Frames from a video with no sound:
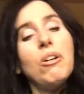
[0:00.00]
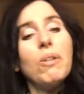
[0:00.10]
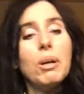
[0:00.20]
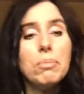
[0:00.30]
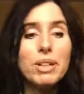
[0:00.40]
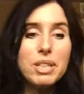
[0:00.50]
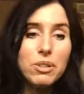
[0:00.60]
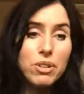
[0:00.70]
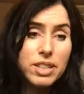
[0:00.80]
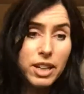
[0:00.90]
Well, boys and
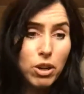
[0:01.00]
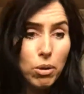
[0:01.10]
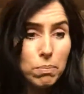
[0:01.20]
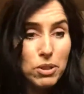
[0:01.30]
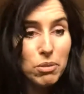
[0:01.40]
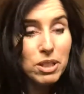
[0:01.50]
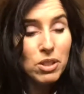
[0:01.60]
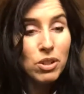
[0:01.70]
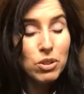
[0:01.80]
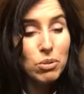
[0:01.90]
girls, I hope you
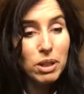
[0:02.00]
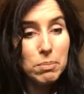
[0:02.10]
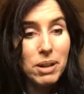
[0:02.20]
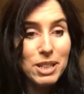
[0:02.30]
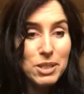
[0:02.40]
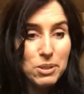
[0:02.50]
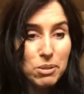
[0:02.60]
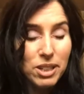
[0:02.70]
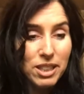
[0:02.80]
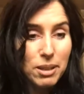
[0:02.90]
enjoyed my
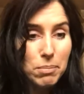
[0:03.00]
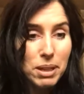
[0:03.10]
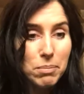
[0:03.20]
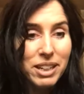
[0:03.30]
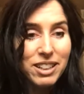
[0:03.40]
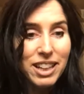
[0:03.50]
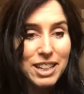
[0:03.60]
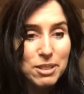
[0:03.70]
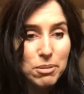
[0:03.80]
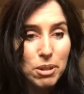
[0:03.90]
story that me and my
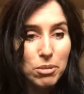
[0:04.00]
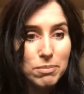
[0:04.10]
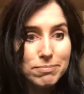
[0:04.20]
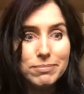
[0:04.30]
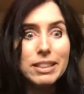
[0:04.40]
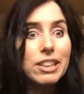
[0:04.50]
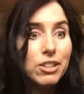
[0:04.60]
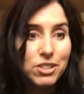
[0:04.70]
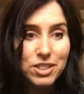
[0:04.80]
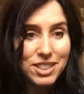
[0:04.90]
class wrote
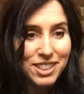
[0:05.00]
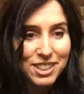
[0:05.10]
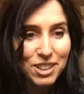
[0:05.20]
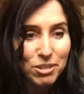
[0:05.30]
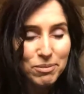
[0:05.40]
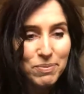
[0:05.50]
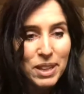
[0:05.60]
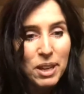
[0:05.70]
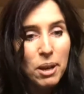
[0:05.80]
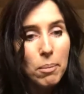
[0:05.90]
years ago.
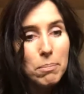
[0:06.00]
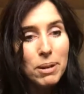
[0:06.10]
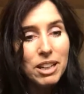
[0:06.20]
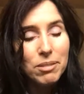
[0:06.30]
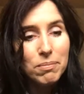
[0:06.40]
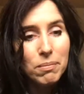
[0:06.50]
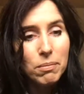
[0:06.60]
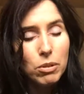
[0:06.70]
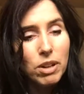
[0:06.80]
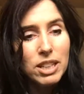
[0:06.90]
But
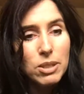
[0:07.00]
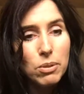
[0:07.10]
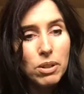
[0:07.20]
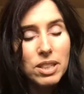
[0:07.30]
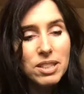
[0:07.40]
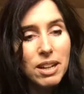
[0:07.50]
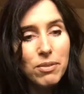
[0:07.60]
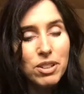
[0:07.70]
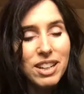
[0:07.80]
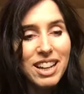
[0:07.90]
great stories
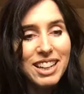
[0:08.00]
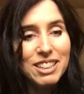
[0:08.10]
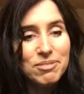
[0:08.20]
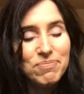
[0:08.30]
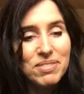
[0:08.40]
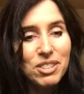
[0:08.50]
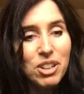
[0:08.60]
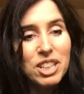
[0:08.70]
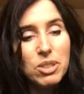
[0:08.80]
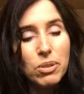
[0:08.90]
never die.
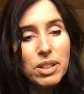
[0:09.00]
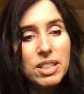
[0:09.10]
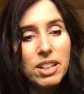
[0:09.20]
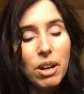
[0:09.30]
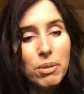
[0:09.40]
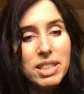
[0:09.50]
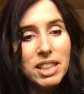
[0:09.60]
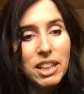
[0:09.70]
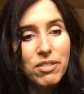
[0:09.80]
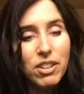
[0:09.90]
Great stories can always
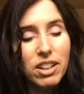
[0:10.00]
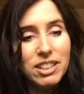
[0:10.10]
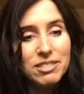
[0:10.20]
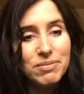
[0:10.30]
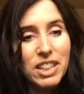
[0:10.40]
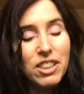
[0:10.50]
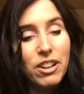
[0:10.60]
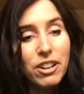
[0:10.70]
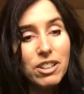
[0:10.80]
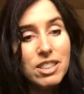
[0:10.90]
live on in the
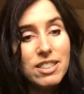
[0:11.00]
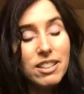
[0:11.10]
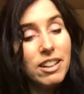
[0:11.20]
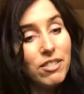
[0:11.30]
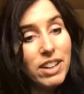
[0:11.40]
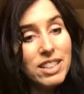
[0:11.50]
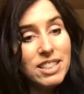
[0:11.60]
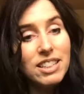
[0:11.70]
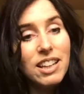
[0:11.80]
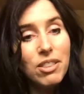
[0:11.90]
hearts of us
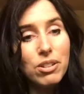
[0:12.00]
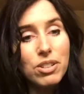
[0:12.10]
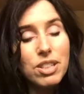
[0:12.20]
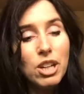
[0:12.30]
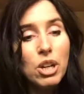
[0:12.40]
and others.